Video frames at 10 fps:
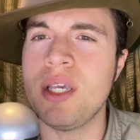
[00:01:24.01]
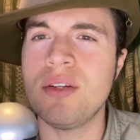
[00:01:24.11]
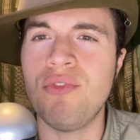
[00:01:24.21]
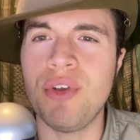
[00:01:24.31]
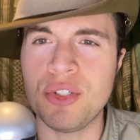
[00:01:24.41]

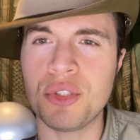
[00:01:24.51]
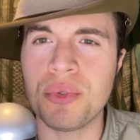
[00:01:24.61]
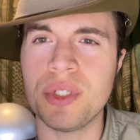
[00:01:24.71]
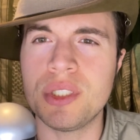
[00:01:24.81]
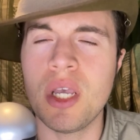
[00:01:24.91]

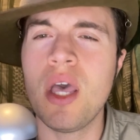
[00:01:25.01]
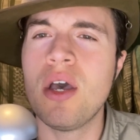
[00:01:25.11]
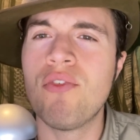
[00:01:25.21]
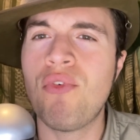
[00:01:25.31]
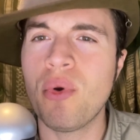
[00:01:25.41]
adventurous
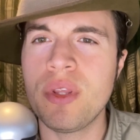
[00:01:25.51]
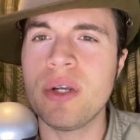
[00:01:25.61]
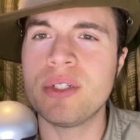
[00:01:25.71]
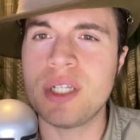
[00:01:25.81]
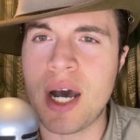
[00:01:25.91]
for
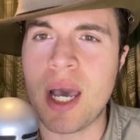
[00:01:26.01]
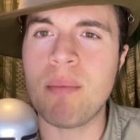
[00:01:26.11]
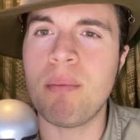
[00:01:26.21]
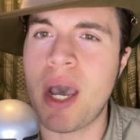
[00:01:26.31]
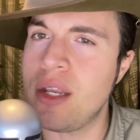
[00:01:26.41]
their
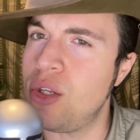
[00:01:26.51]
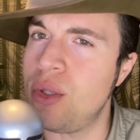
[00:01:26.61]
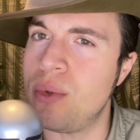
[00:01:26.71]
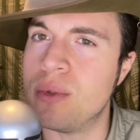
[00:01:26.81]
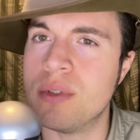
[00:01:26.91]
time, mind you.